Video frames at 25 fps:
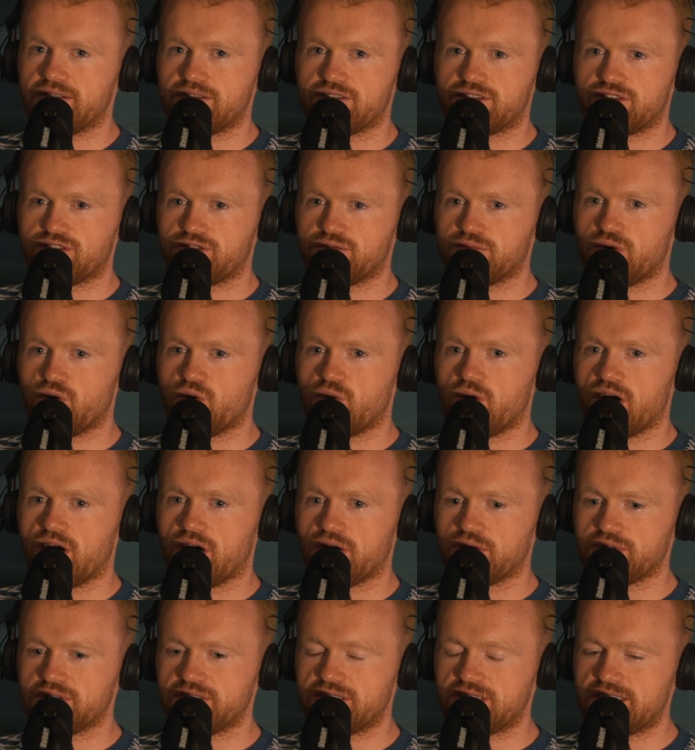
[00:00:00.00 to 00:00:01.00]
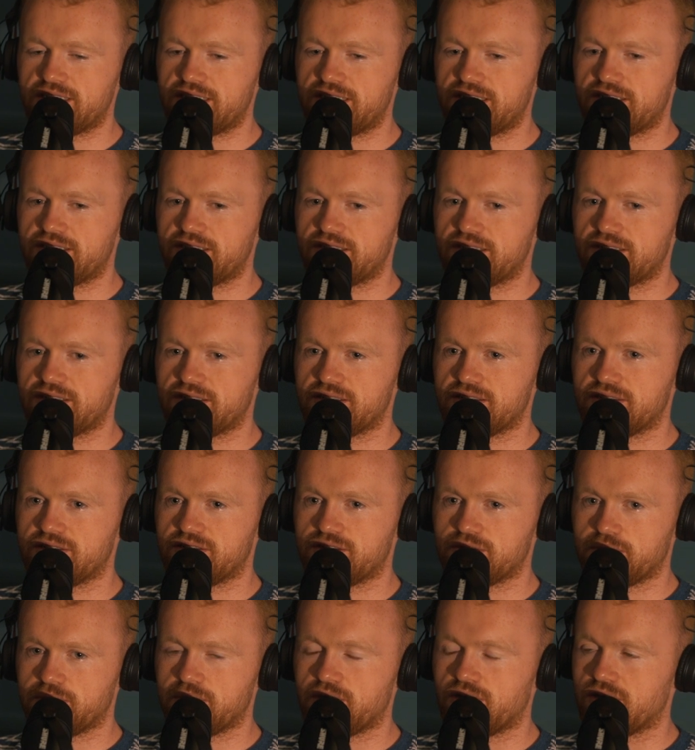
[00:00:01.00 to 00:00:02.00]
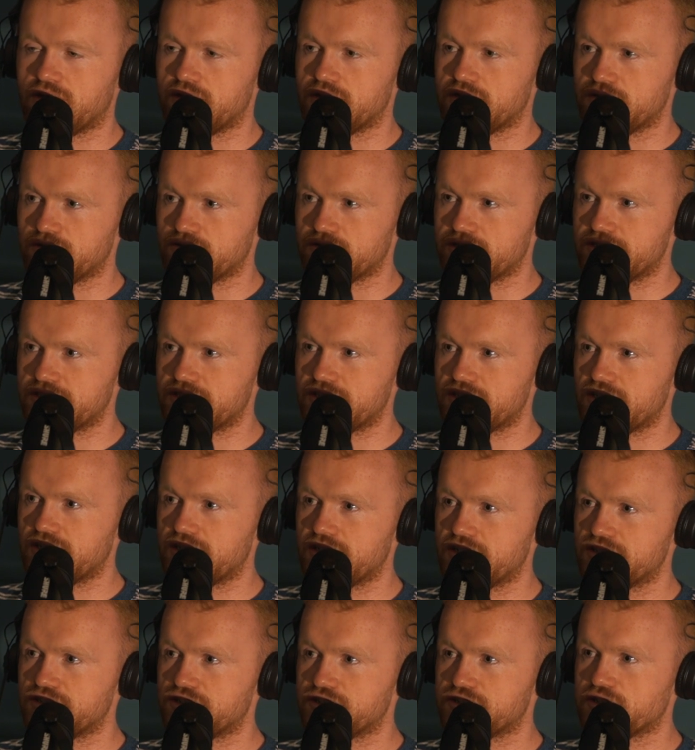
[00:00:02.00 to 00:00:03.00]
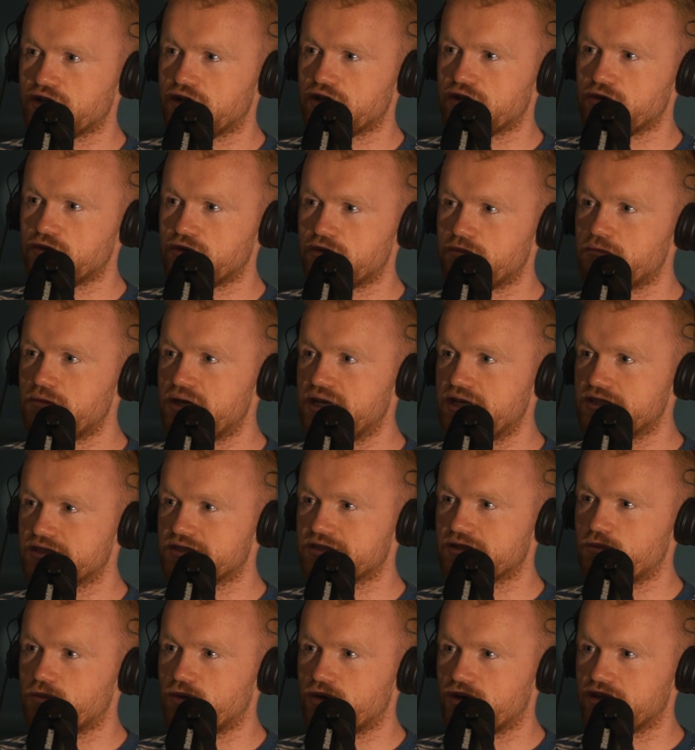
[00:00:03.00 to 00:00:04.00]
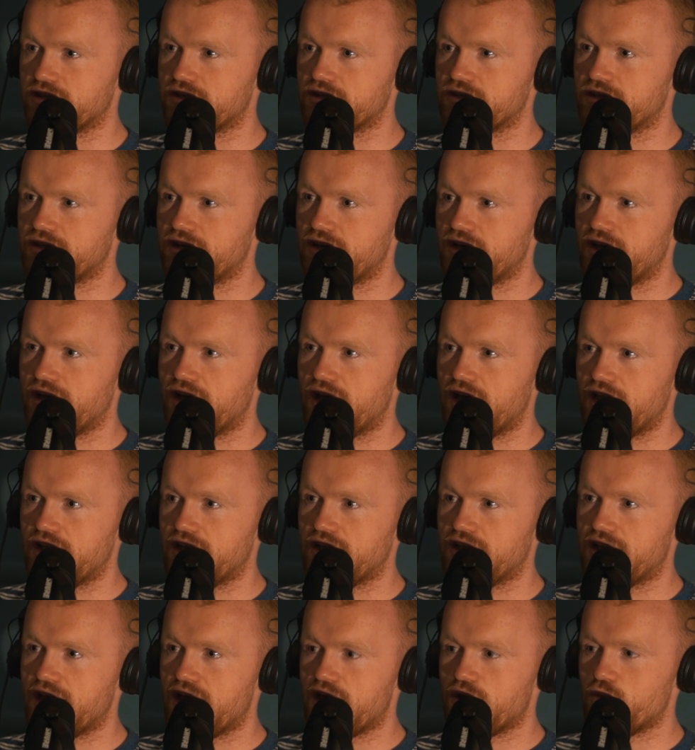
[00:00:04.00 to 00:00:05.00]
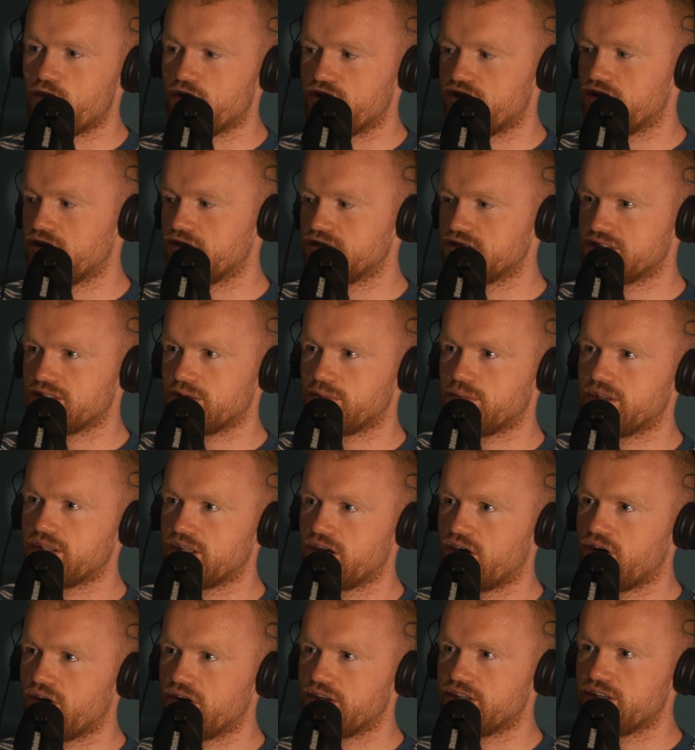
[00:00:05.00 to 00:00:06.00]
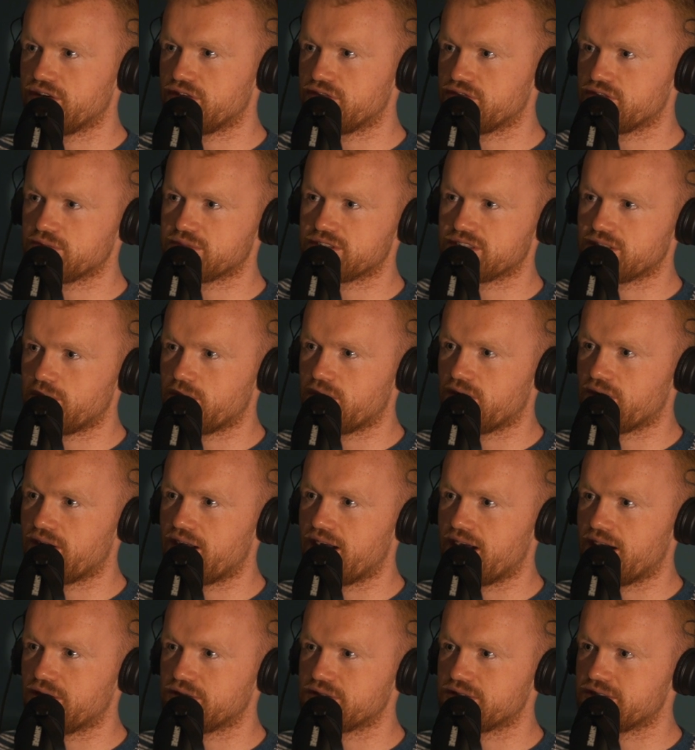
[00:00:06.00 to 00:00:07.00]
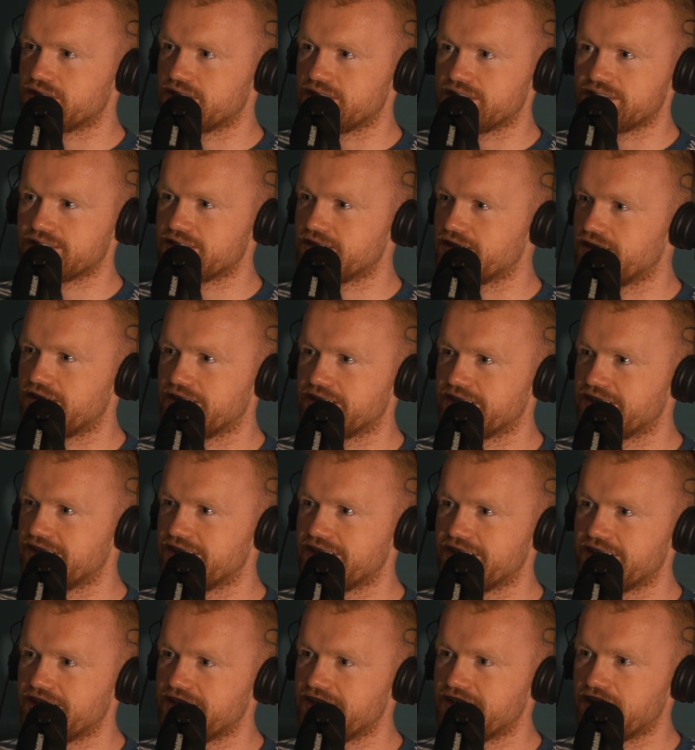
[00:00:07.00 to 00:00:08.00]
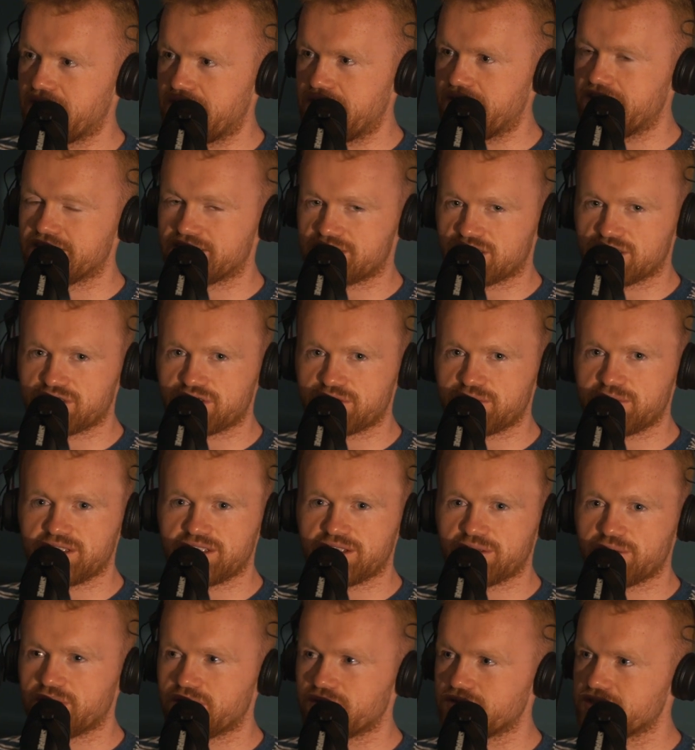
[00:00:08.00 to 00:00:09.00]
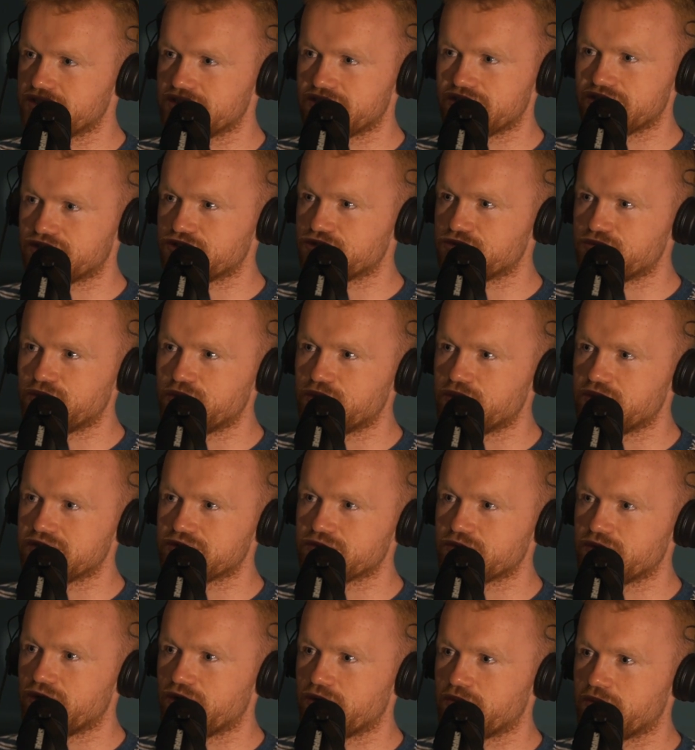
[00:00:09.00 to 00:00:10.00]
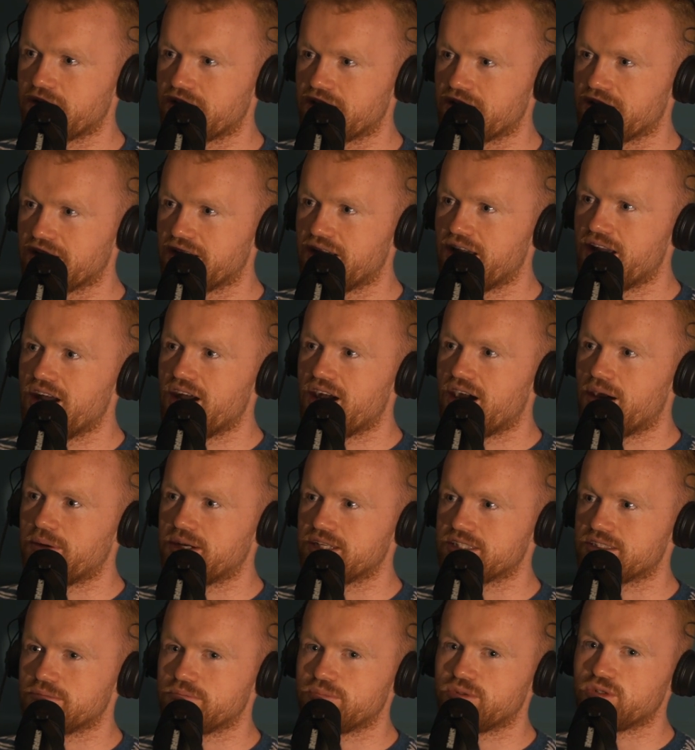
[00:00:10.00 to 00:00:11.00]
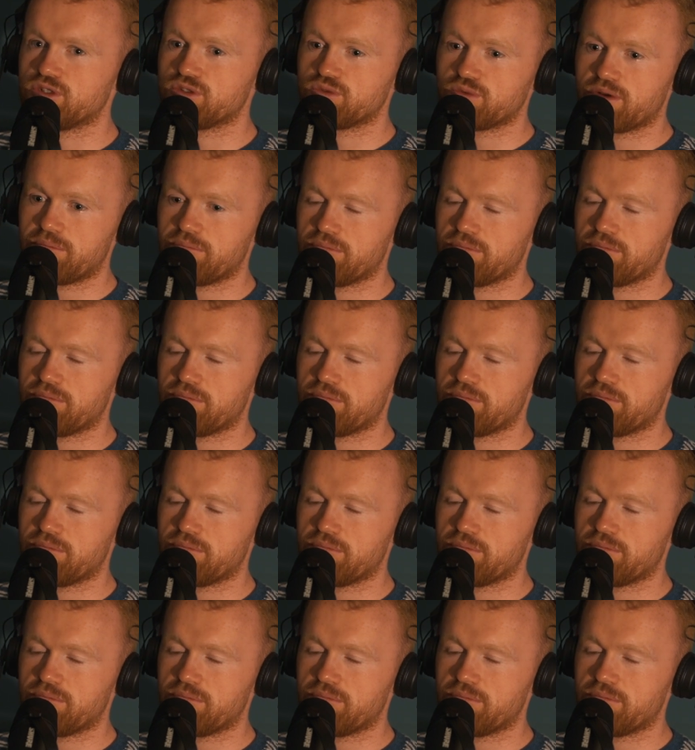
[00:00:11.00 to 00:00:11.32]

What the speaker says: Small. I was in Dubai recently, and just like you would meet someone, and then they would know someone that I know from somewhere else, and it's like in this social media world, it's the smallest world, man. Like I met some boys, went